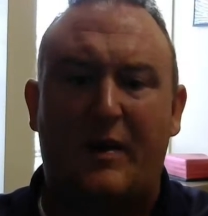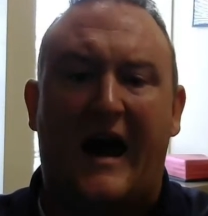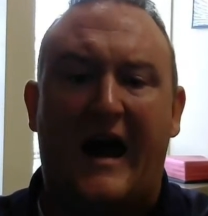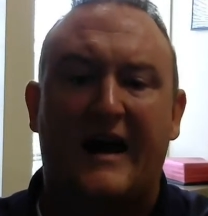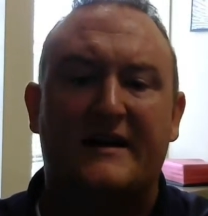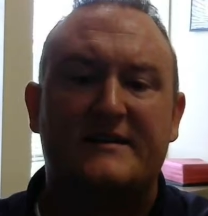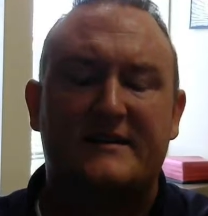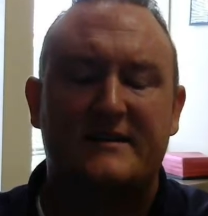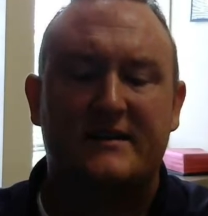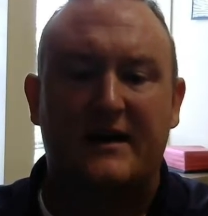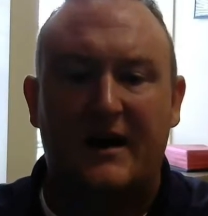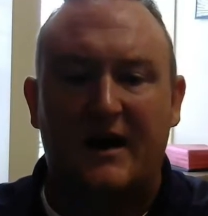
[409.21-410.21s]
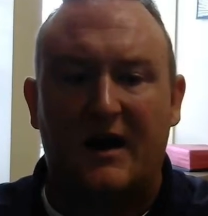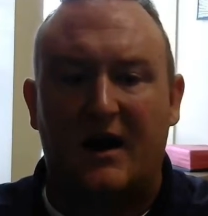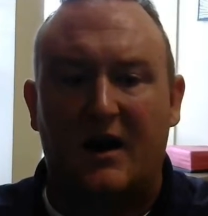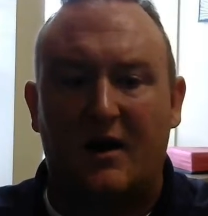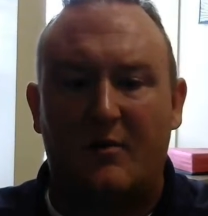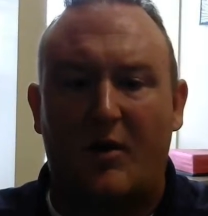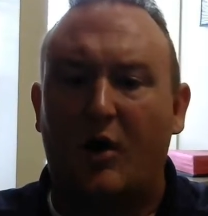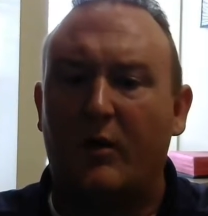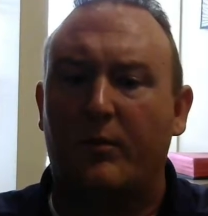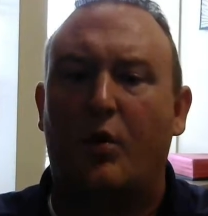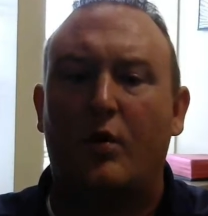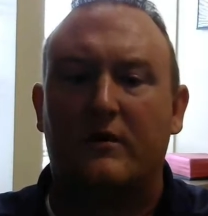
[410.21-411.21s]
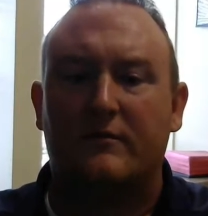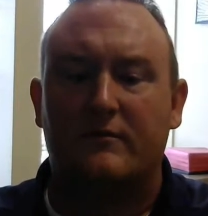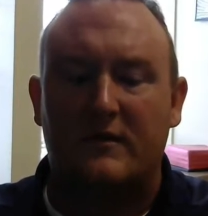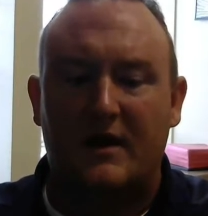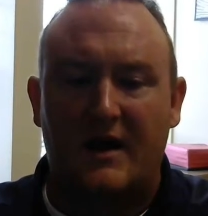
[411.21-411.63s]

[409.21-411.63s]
past are important.